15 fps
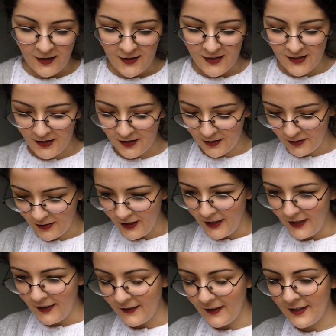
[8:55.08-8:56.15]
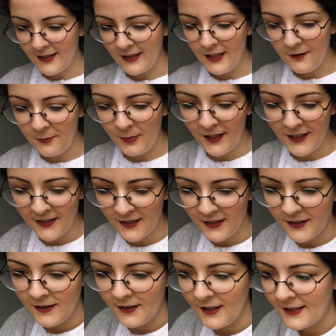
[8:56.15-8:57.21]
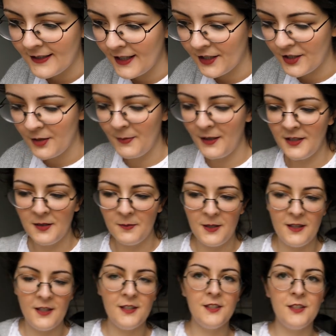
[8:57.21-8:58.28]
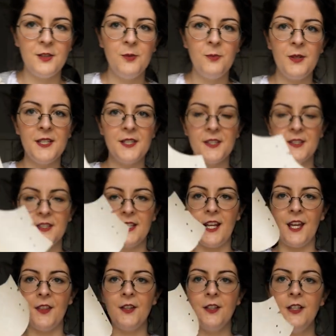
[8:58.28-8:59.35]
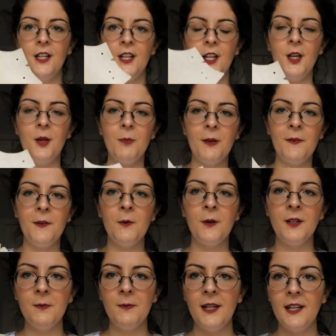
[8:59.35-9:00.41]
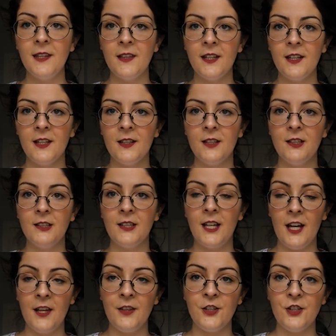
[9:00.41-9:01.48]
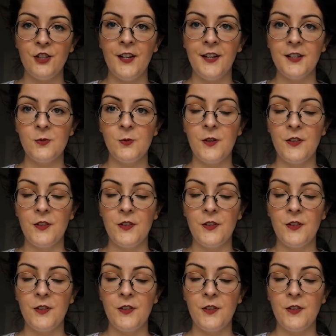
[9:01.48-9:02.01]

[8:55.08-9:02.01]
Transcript: So the sleeve pattern is actually meant to be these two pieces together. But if you want to make the, the other shirt